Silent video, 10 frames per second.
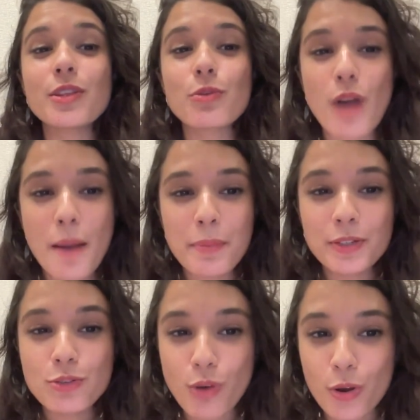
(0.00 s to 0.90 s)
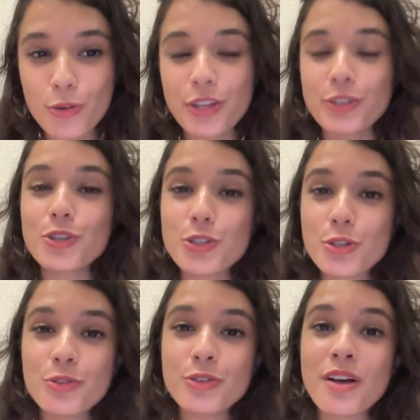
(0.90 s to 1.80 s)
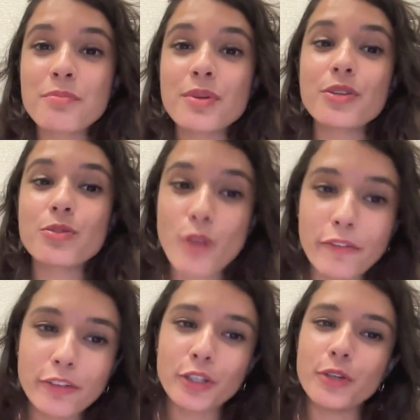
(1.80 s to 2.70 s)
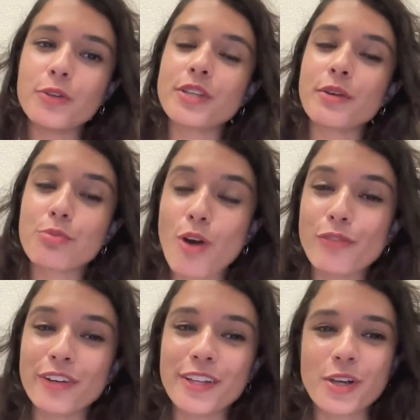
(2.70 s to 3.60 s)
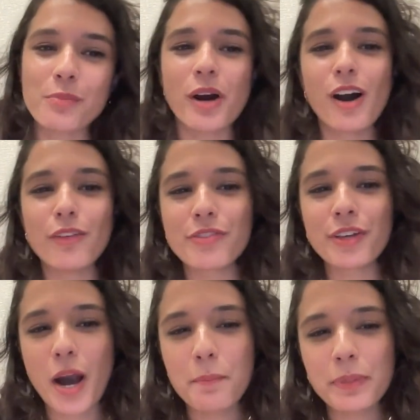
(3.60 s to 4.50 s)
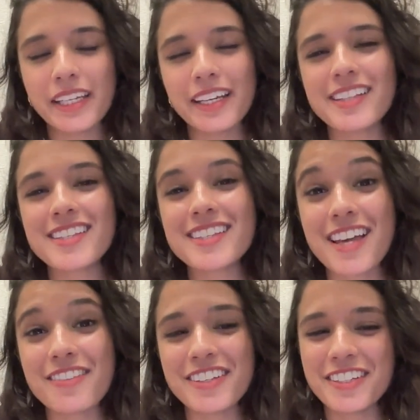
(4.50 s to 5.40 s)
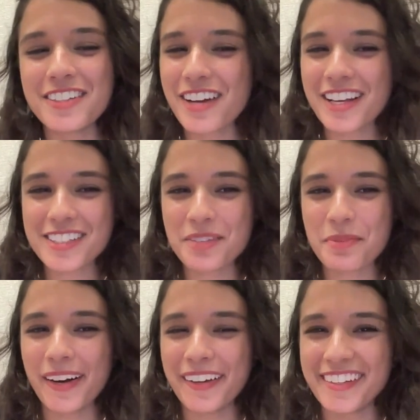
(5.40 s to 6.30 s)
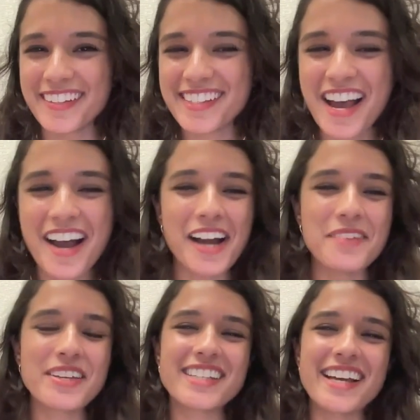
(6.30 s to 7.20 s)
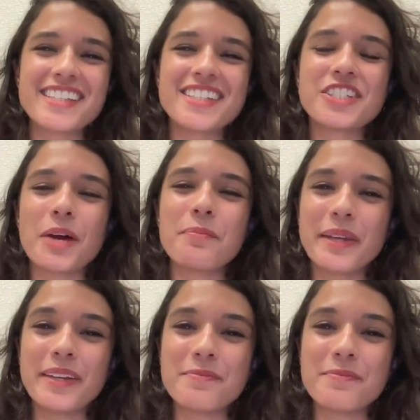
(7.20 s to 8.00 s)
the rapid growth in student numbers, revenues, and profits on behalf of the company and its 7 university partners. I'm excited to jump in.